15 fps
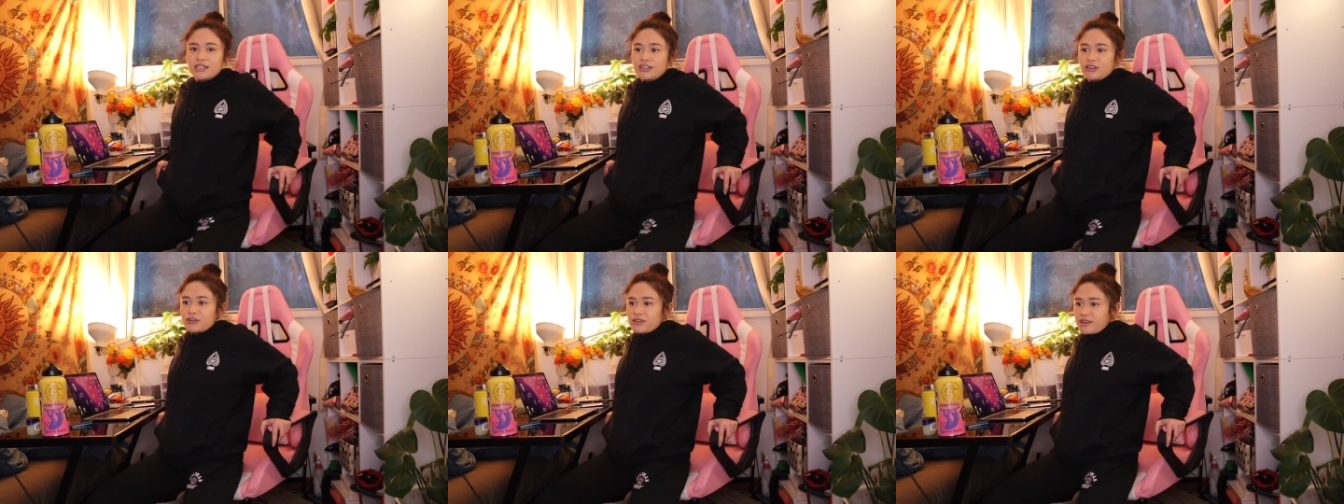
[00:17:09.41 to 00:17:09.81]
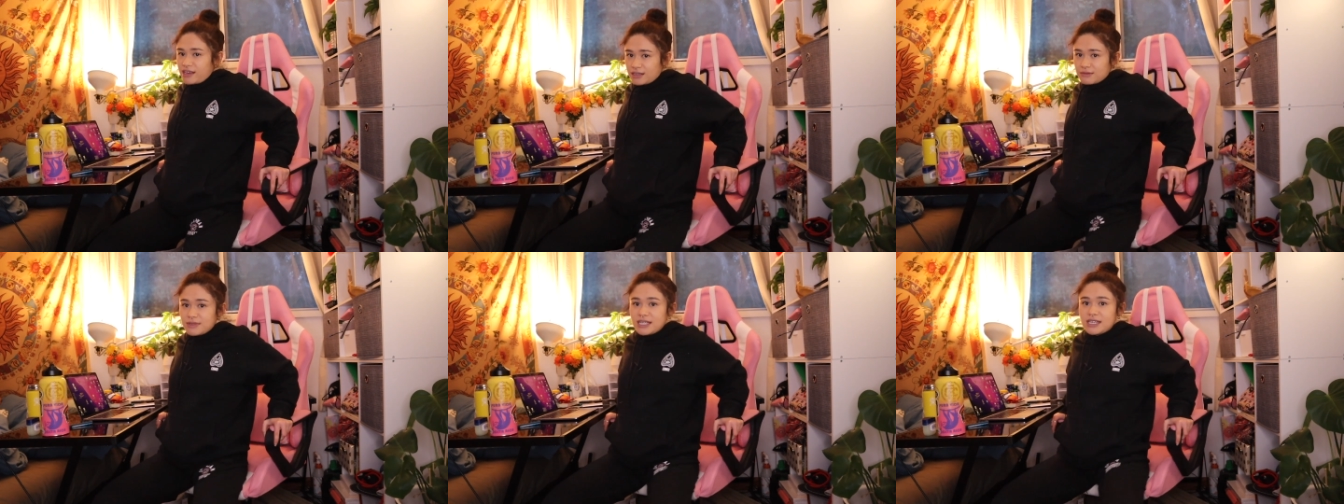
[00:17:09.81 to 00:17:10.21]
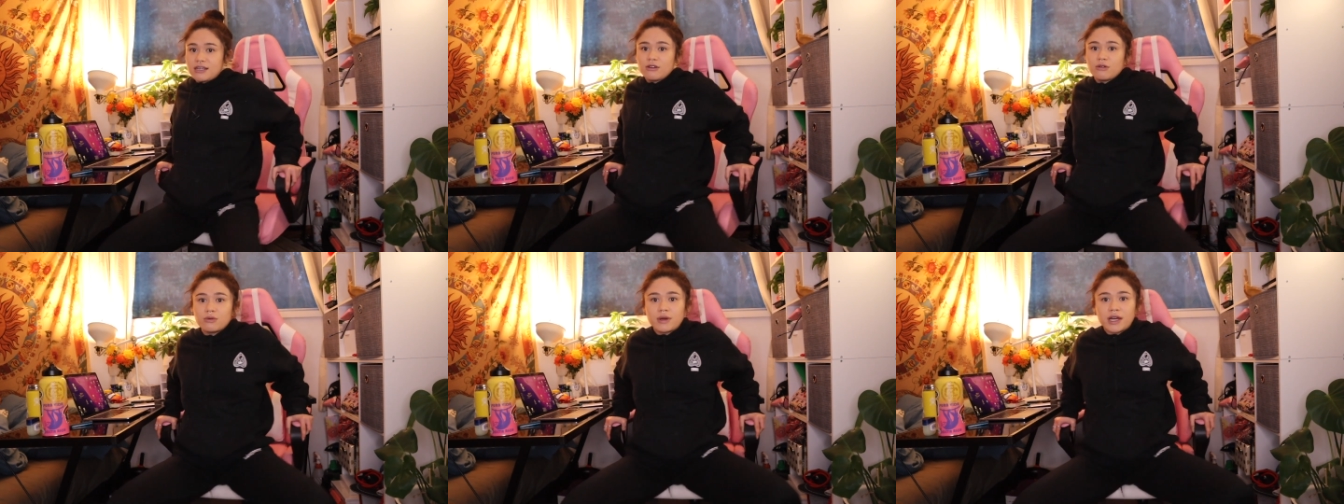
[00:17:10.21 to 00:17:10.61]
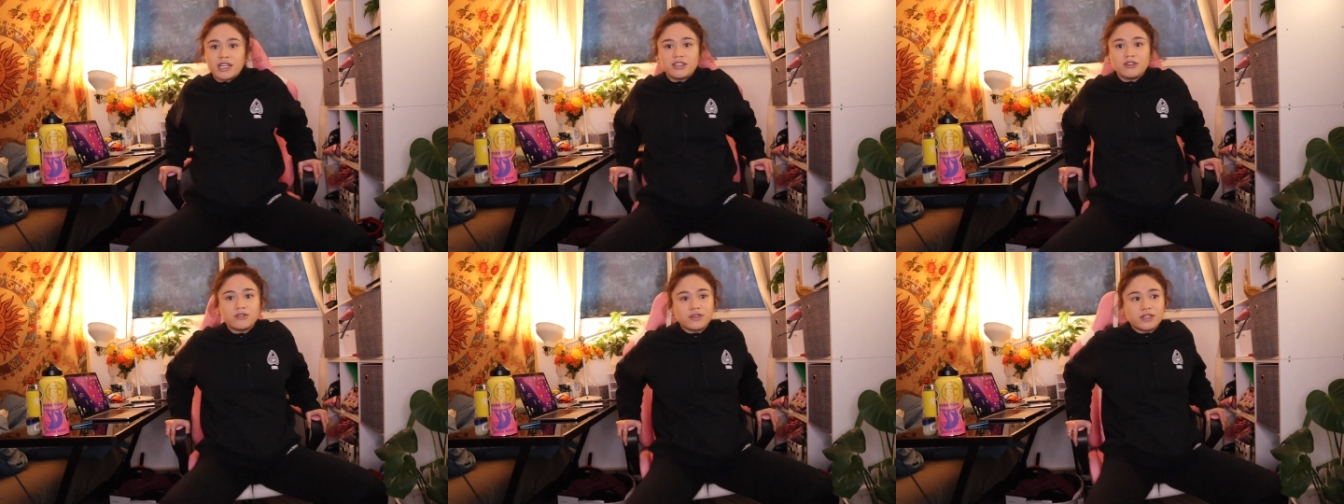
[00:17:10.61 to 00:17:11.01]
You'll thank me
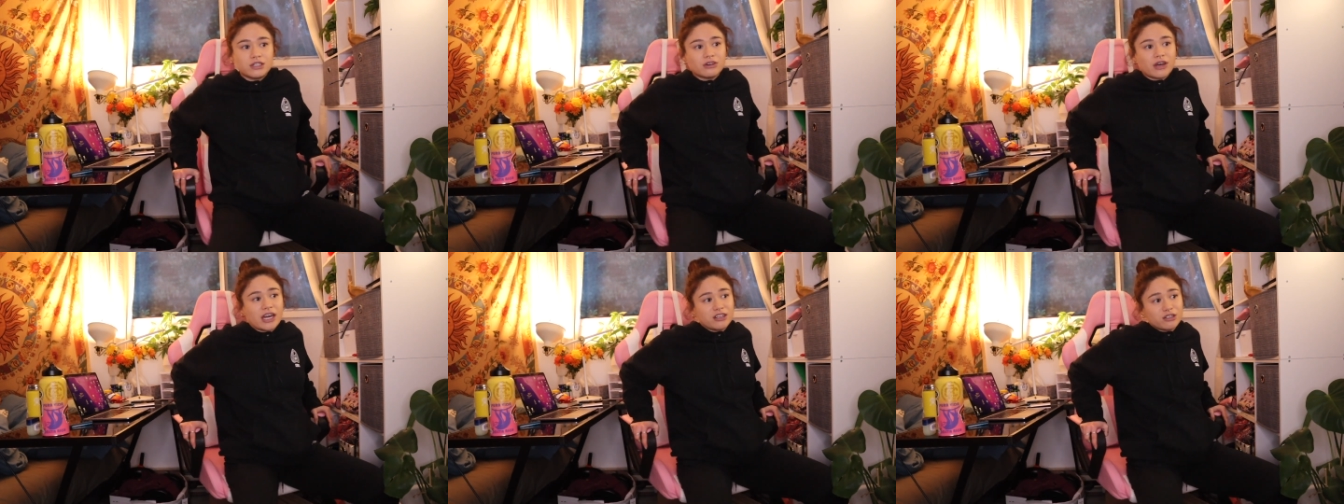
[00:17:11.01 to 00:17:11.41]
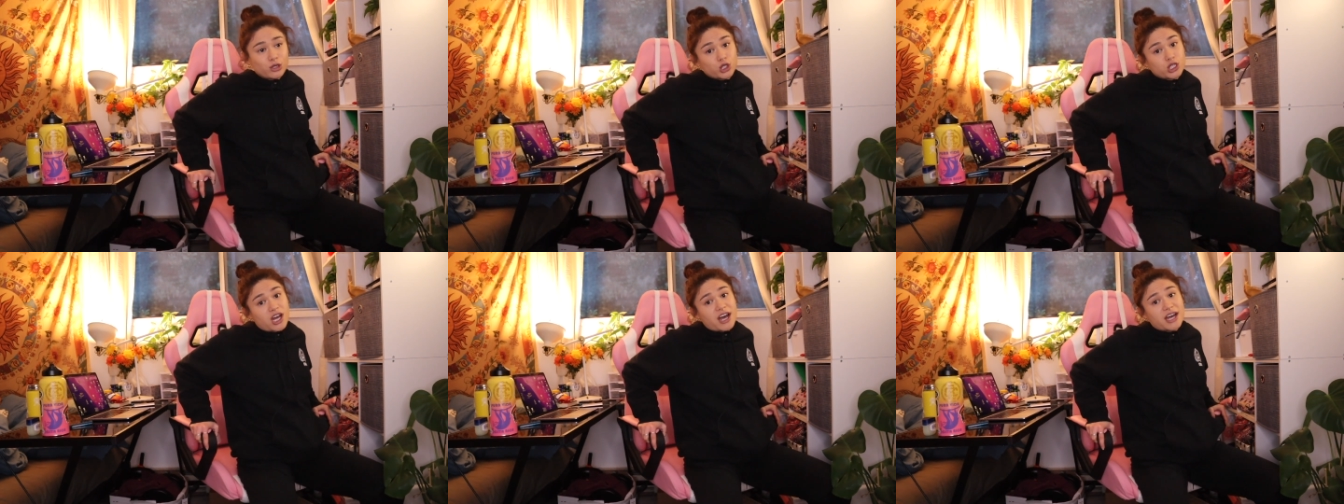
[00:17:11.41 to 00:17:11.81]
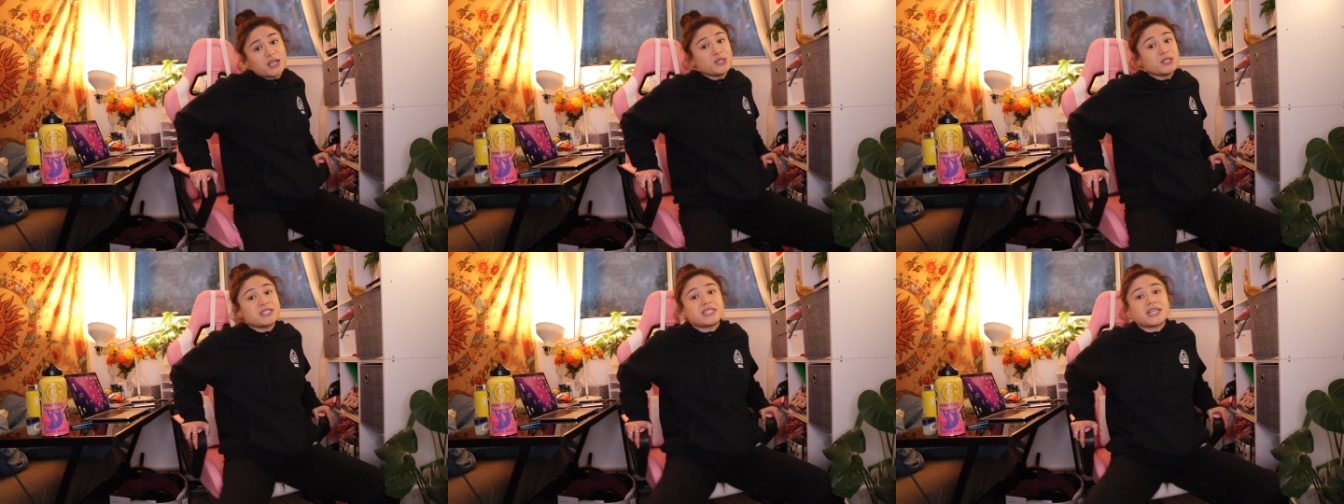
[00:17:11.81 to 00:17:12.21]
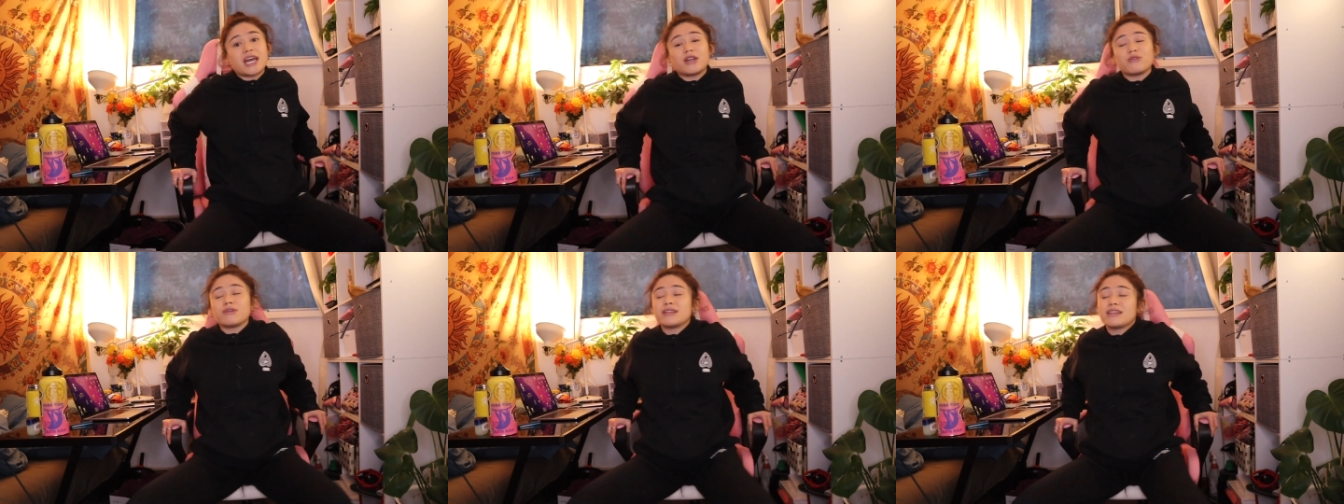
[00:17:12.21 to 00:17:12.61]
when you feel energized
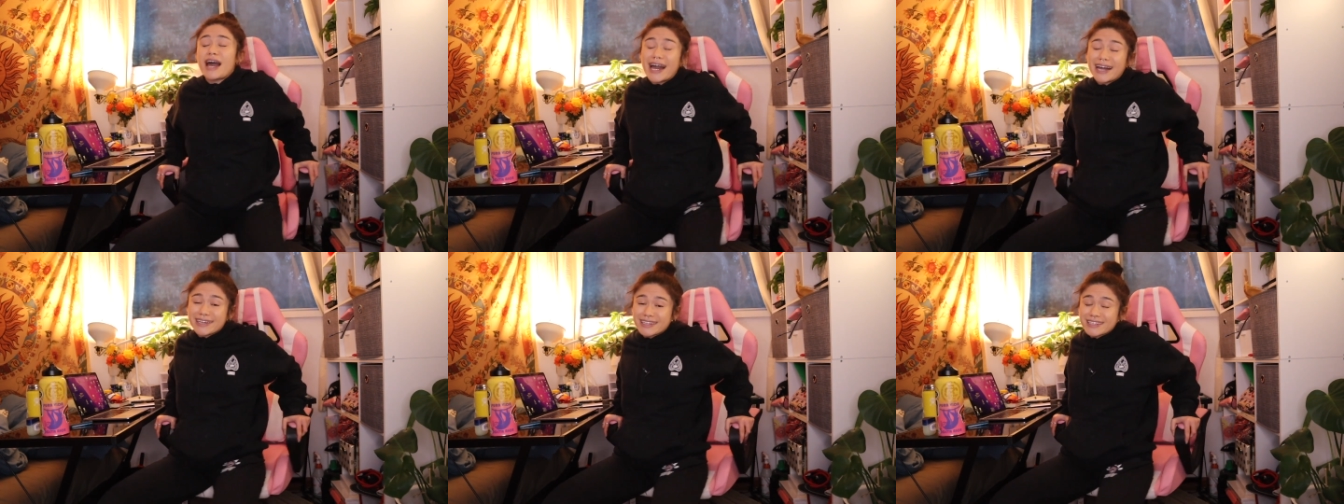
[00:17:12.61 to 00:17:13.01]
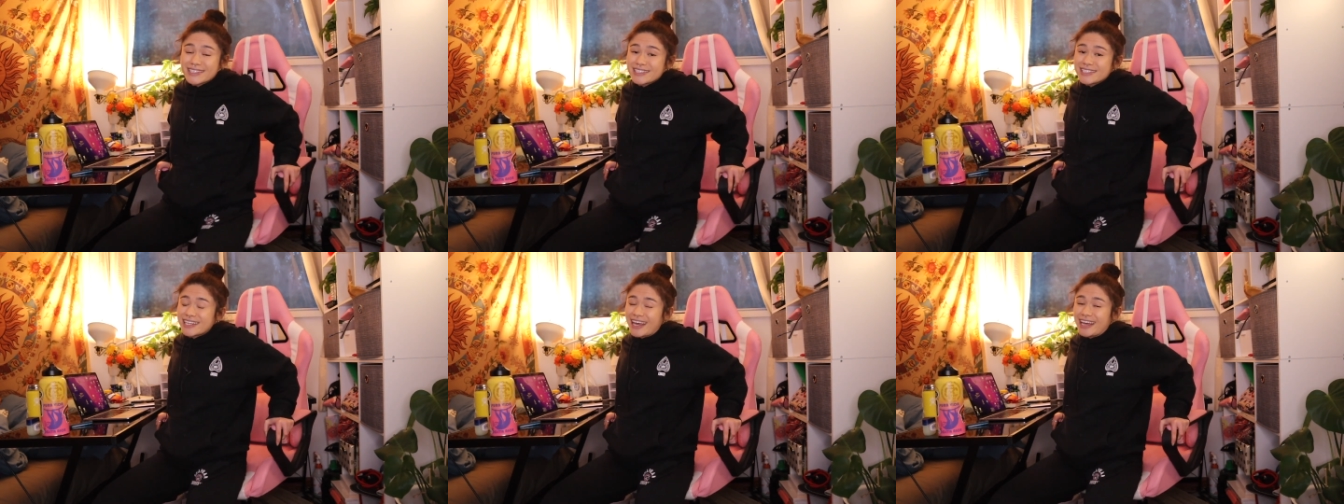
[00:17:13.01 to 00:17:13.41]
and relaxed